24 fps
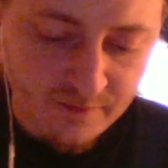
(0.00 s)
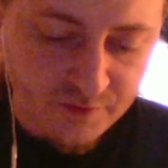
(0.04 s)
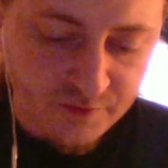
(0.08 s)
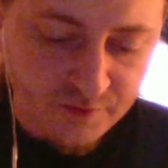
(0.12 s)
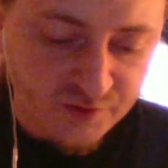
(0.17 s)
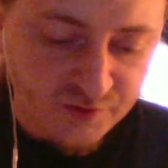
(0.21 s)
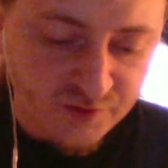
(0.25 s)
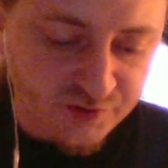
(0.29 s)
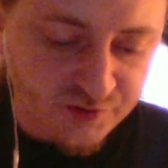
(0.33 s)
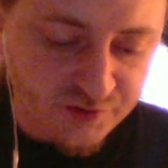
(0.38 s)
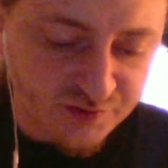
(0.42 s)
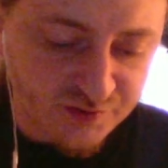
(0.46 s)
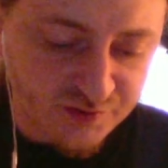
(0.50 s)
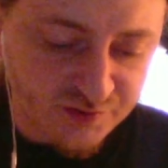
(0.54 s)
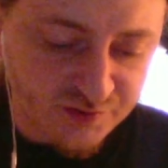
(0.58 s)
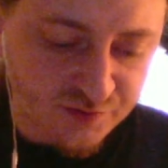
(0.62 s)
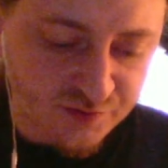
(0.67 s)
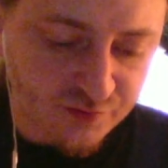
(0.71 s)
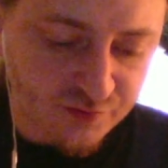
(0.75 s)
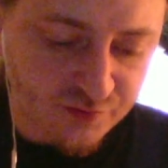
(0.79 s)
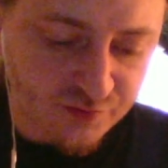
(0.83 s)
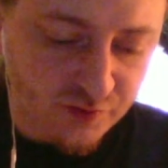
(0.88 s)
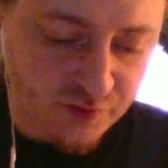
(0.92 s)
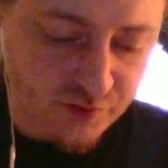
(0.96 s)
to
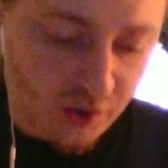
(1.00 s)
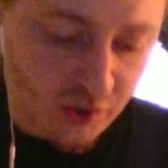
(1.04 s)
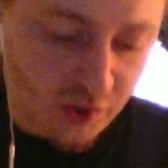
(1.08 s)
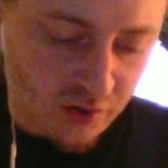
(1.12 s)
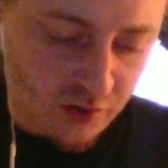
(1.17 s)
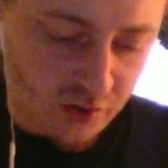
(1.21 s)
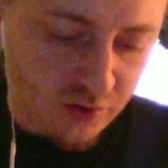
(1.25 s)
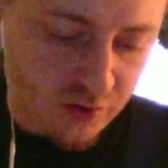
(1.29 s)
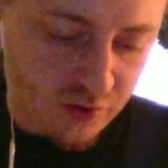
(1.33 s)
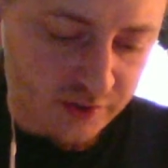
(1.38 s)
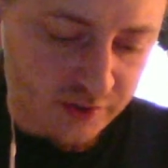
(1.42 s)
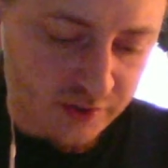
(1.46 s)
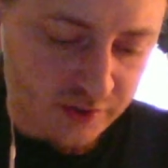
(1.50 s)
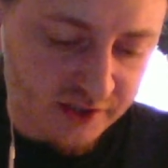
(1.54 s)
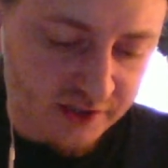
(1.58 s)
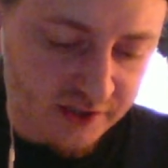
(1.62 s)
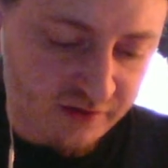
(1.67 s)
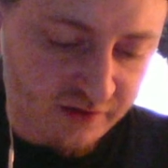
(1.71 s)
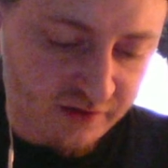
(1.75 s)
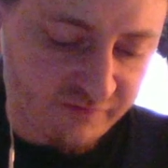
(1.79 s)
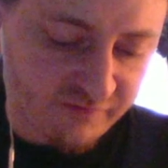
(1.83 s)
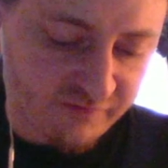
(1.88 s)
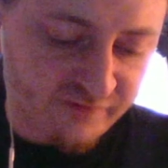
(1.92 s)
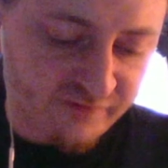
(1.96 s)
call and
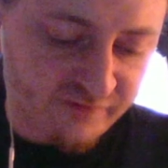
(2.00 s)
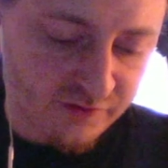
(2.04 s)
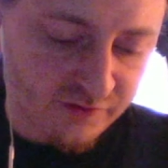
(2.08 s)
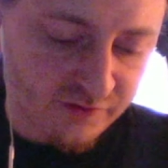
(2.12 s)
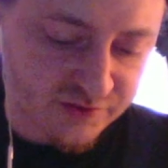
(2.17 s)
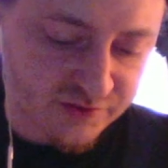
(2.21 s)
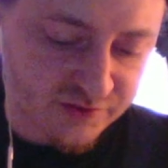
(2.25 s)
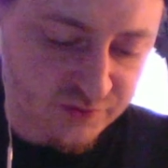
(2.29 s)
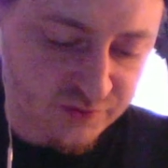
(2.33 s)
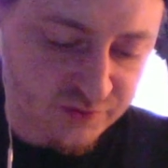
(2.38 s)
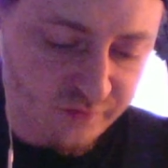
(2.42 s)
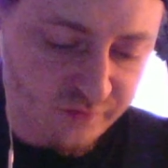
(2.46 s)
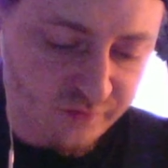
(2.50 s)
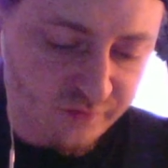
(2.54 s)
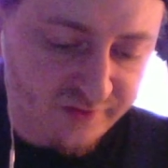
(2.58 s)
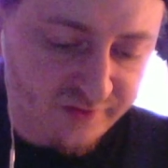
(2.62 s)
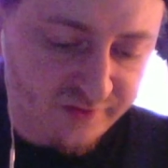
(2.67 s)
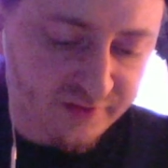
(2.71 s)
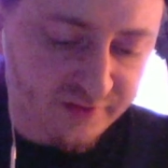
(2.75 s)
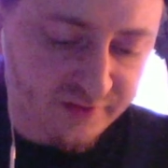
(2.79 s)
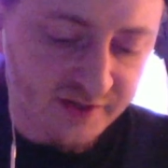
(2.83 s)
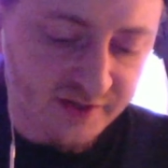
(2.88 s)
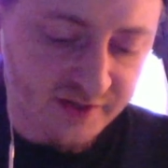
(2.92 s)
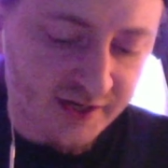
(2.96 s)
converse with the
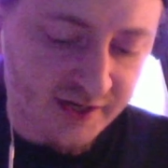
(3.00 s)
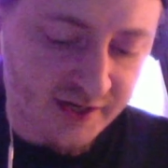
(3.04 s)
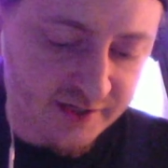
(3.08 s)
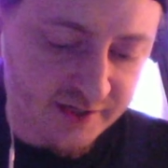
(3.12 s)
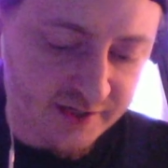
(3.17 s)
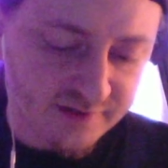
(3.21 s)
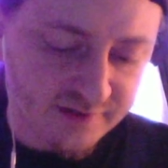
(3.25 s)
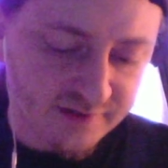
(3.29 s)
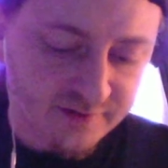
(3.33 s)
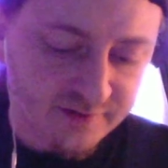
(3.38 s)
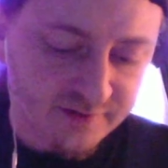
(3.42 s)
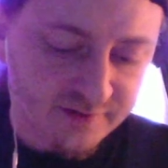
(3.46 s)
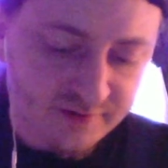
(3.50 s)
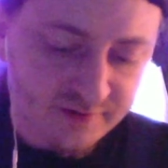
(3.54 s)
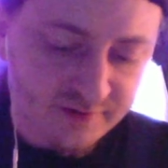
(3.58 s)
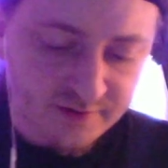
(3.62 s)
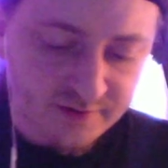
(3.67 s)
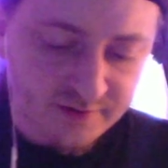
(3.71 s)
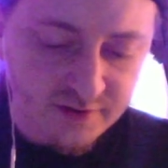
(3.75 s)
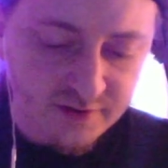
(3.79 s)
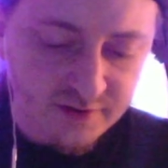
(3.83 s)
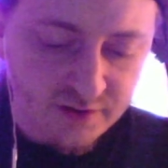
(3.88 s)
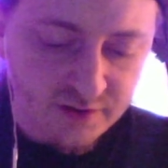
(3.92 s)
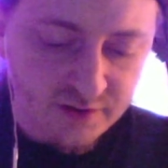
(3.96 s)
guide.
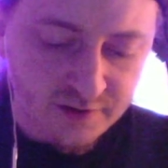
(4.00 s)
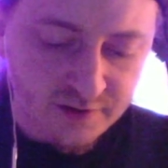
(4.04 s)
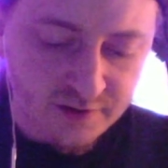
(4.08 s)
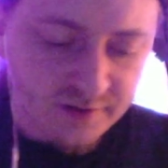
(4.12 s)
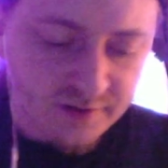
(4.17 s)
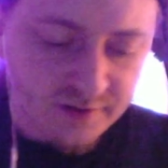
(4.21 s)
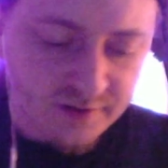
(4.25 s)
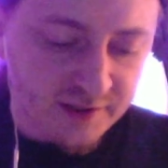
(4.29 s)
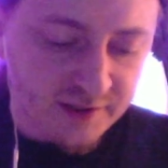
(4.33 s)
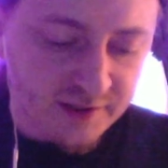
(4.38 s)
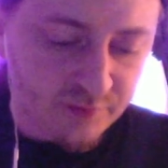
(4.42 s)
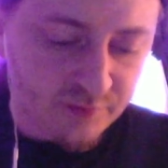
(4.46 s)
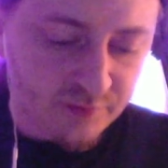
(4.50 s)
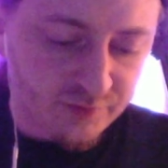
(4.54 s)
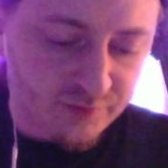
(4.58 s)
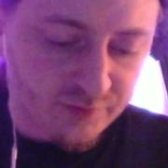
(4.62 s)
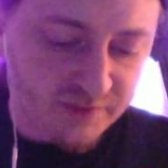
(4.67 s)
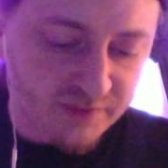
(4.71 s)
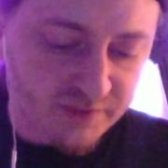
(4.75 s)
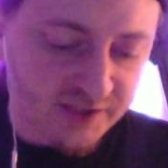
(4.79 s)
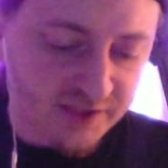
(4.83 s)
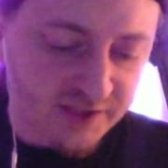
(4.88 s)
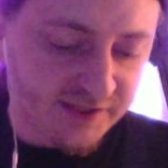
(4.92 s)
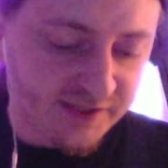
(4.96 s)
It would be
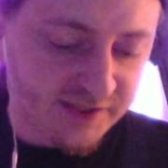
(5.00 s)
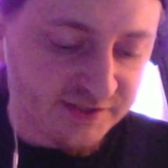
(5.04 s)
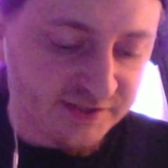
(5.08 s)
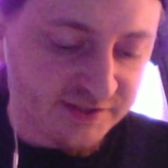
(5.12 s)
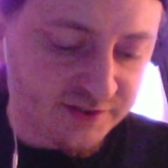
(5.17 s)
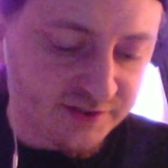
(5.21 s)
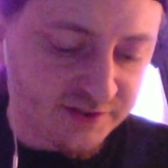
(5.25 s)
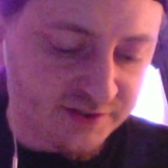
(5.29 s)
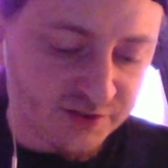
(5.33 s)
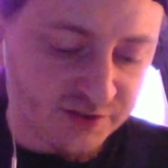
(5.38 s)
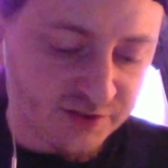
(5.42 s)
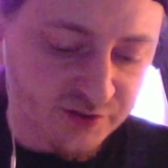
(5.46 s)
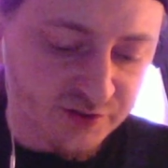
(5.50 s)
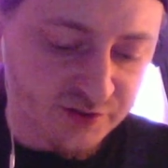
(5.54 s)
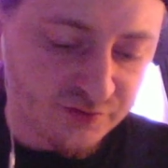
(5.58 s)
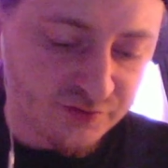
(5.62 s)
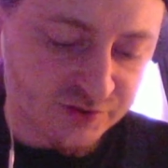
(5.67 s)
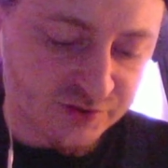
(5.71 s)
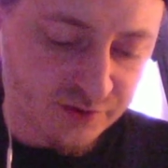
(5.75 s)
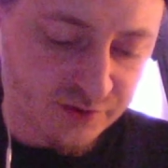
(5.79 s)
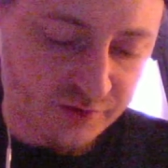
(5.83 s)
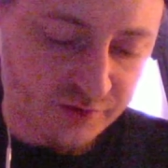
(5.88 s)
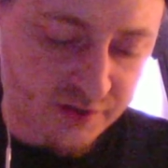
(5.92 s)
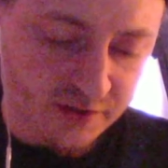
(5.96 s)
easy to do
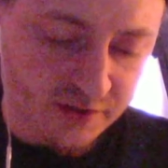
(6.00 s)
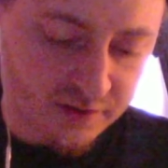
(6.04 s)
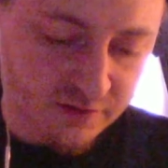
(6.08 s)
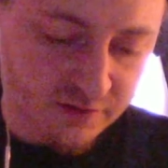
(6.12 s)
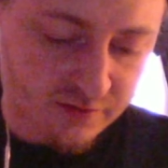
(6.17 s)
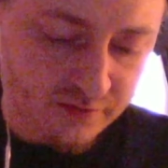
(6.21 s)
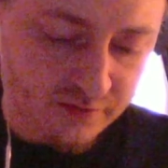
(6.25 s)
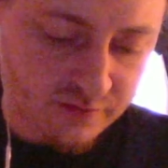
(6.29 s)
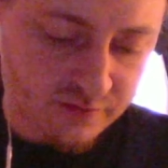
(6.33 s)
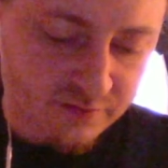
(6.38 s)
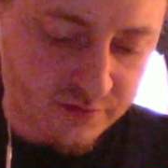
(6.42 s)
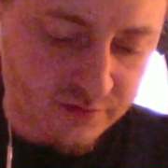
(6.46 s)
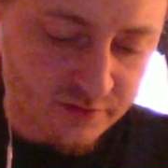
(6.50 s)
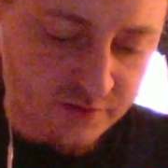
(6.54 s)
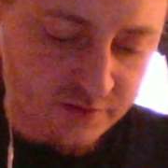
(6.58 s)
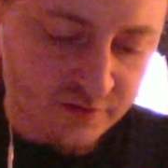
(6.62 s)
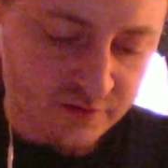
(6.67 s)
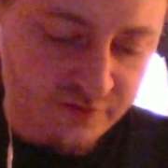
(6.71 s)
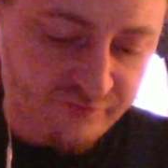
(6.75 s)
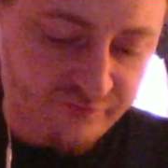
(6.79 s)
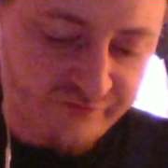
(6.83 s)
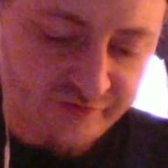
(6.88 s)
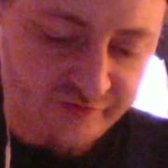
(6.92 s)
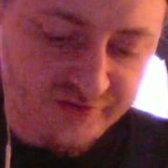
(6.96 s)
so here,
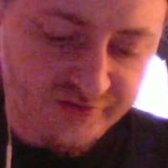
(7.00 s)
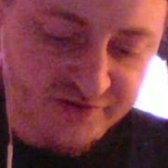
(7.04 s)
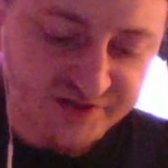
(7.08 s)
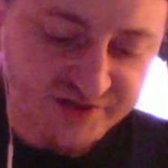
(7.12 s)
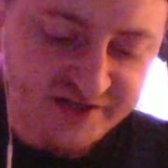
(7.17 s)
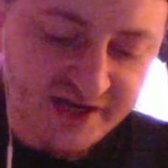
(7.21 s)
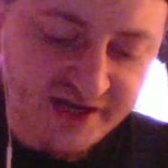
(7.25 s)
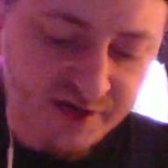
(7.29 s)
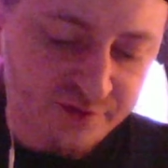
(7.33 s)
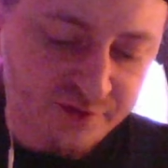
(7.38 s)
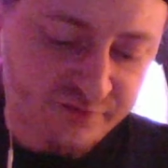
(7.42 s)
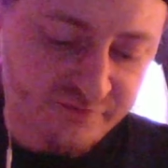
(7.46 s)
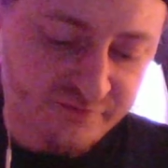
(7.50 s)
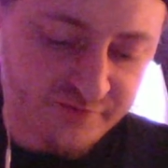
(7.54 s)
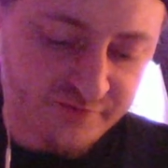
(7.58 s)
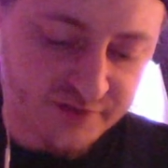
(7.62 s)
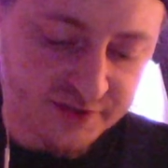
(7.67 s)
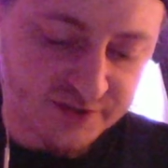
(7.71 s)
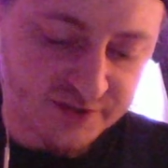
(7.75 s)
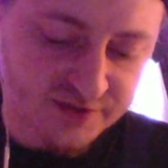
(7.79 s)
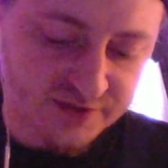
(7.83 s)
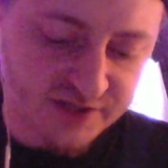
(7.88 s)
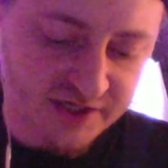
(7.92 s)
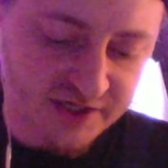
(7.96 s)
for the
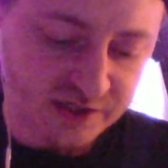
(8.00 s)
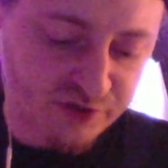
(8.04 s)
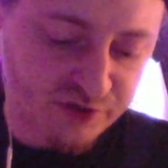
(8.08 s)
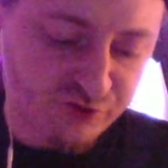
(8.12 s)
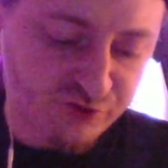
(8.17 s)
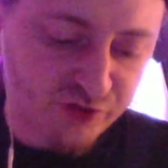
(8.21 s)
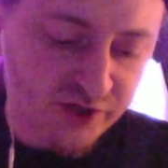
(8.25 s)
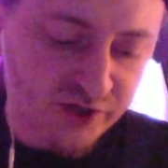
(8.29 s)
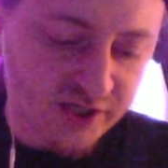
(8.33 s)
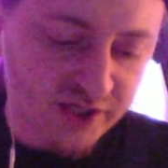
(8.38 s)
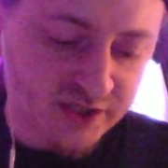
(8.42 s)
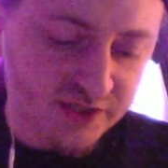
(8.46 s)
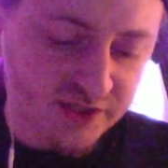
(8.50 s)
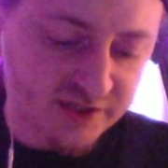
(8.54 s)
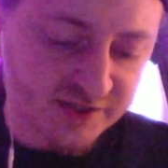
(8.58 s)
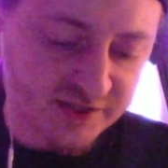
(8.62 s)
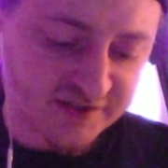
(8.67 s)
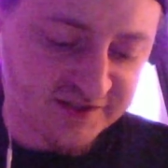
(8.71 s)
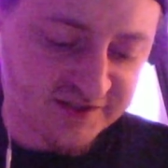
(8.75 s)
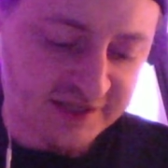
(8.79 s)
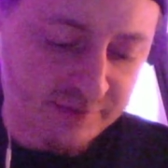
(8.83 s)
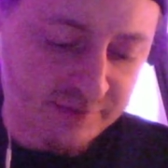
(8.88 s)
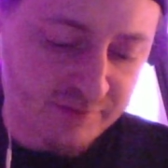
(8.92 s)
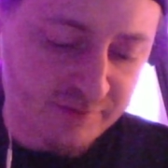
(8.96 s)
sacrifice had created a
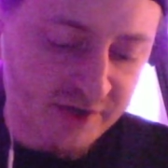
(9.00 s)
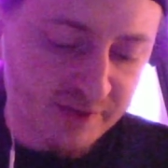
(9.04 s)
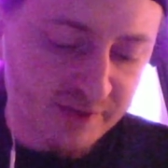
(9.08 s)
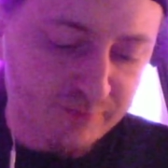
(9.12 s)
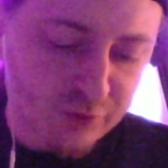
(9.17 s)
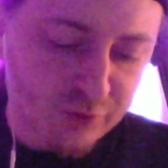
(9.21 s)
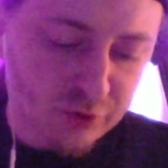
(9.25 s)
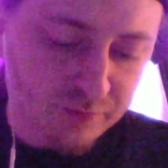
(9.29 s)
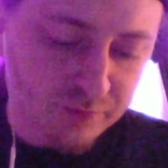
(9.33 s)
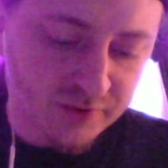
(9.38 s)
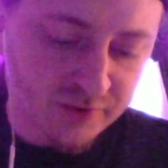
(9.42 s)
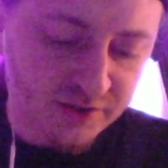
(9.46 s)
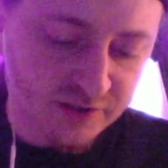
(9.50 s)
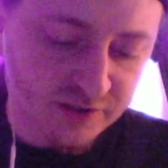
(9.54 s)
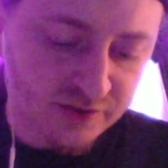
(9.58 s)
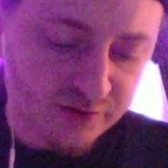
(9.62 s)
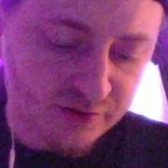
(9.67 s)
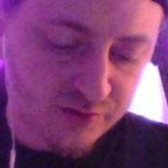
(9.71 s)
semi-permanent